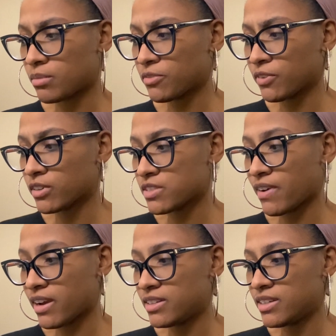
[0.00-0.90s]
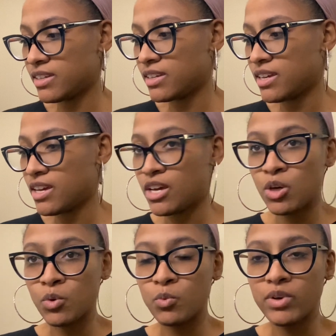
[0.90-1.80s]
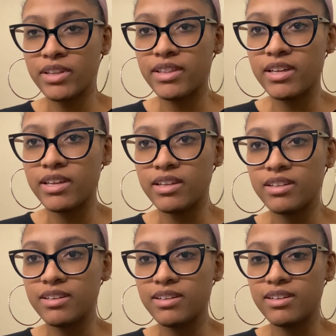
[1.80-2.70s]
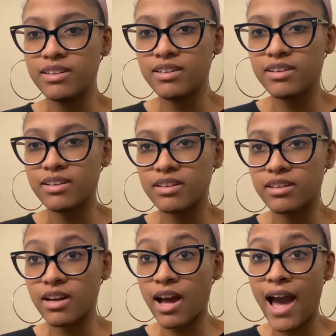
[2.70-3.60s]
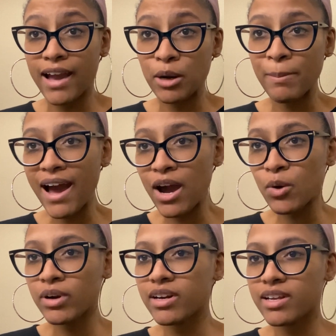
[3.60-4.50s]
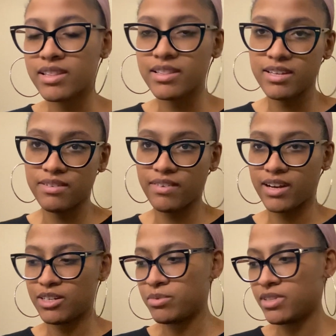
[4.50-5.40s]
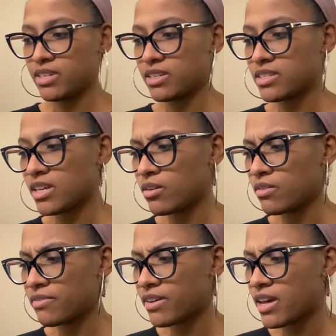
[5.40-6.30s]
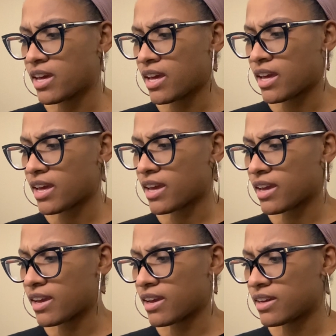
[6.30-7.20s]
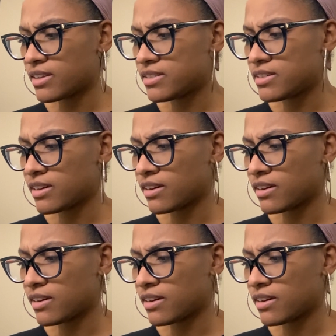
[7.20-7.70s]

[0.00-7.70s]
first find it within a higher power and then find it within yourself. And